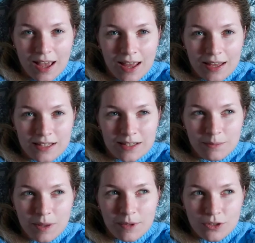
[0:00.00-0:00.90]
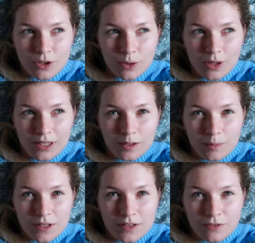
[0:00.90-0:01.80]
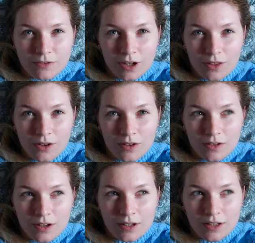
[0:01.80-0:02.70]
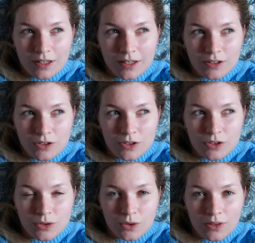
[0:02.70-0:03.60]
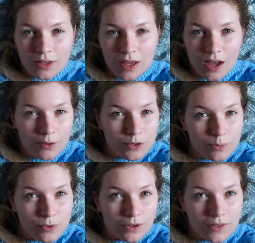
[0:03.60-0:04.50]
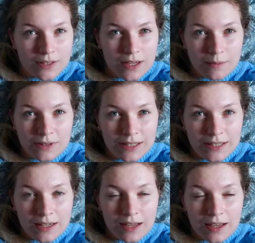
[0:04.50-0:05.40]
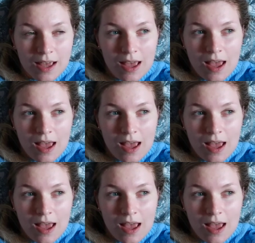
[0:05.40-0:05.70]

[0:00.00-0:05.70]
and maybe to go a little bit farther into the audiobook that I'm listening.